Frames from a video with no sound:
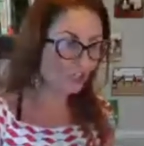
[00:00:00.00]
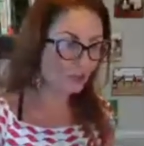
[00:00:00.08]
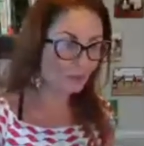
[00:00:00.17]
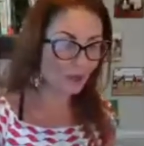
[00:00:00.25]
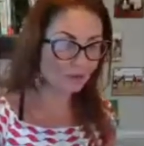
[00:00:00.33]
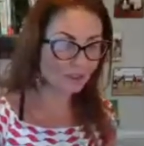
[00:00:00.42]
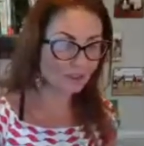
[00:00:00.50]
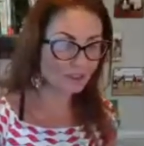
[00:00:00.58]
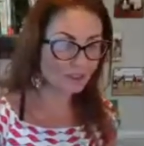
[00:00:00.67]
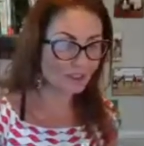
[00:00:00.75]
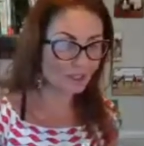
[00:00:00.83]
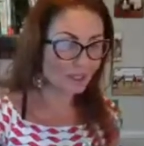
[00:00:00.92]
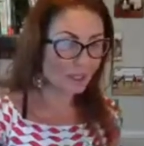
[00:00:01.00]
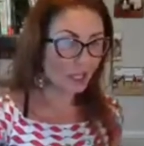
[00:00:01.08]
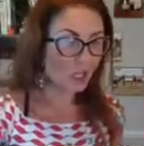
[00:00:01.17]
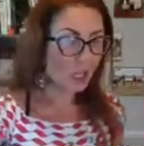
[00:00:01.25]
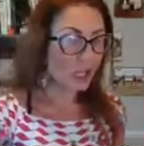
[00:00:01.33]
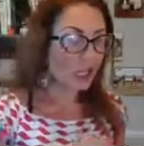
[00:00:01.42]
about this
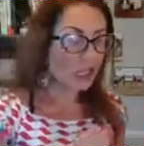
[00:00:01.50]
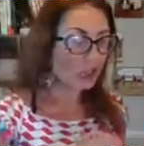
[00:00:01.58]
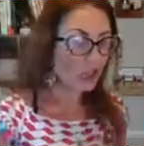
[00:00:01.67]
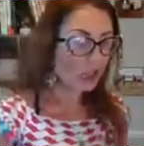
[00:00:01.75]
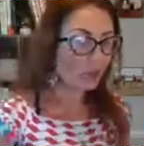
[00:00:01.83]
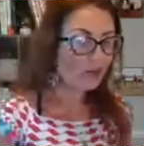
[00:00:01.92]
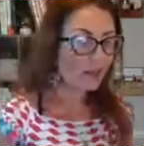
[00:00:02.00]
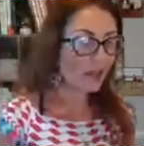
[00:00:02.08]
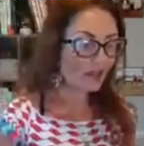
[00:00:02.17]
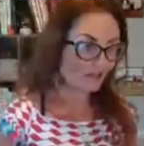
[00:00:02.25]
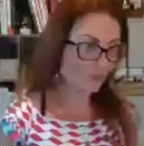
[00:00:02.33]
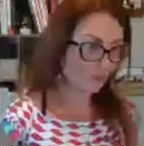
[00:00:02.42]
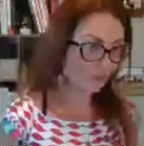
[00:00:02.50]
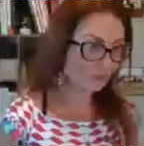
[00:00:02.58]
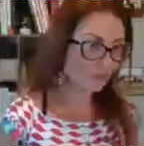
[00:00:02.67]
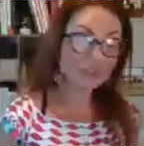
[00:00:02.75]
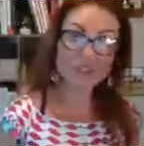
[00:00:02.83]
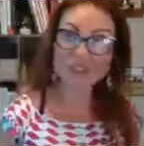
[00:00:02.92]
no one ever,
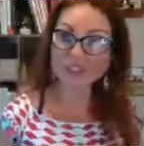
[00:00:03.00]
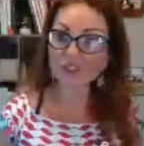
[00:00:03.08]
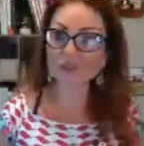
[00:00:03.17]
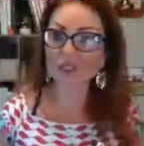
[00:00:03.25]
listen to this,